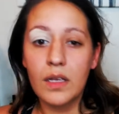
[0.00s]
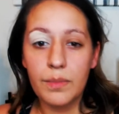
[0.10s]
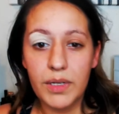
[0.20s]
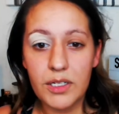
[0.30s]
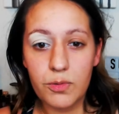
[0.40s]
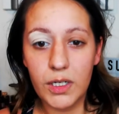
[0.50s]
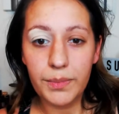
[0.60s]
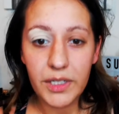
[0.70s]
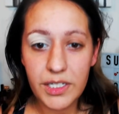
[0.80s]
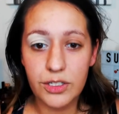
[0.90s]
Because what I'm
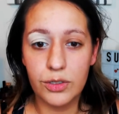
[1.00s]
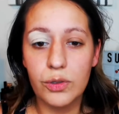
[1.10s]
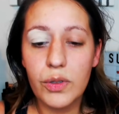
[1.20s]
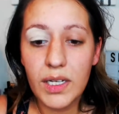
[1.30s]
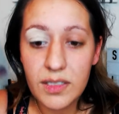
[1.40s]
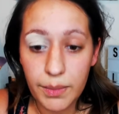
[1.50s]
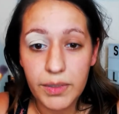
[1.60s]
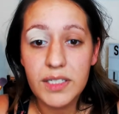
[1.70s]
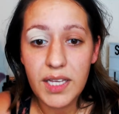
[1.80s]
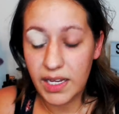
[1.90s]
gonna do is I'm
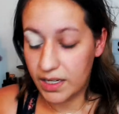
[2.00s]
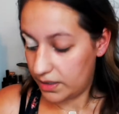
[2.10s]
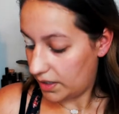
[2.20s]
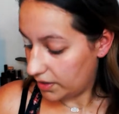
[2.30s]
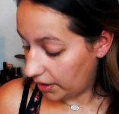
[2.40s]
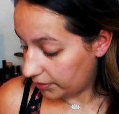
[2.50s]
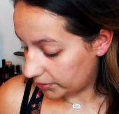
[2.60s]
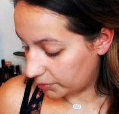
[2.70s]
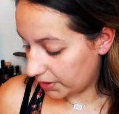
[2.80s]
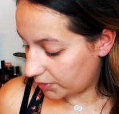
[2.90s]
gonna take a
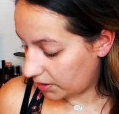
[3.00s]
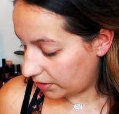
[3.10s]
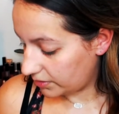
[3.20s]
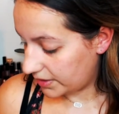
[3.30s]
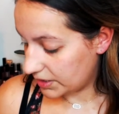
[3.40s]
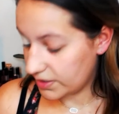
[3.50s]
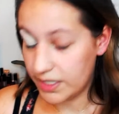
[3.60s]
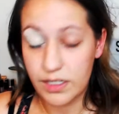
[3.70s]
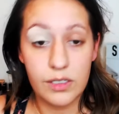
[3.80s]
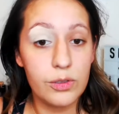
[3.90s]
color, whatever color I decide
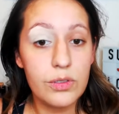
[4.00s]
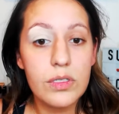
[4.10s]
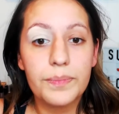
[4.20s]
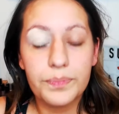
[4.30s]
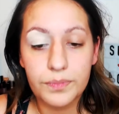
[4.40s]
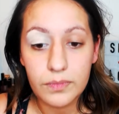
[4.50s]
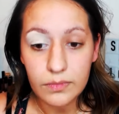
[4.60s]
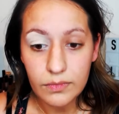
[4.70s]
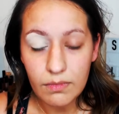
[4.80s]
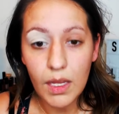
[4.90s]
to use,
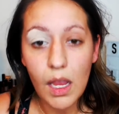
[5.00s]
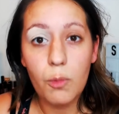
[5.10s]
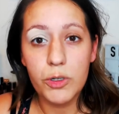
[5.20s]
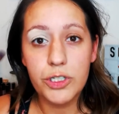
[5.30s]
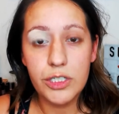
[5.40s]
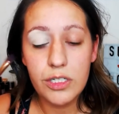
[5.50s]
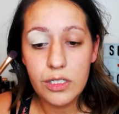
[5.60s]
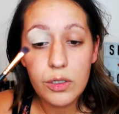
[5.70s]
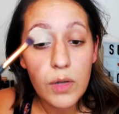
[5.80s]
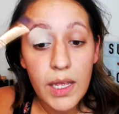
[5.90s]
and what you're gonna
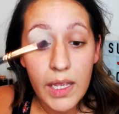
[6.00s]
do,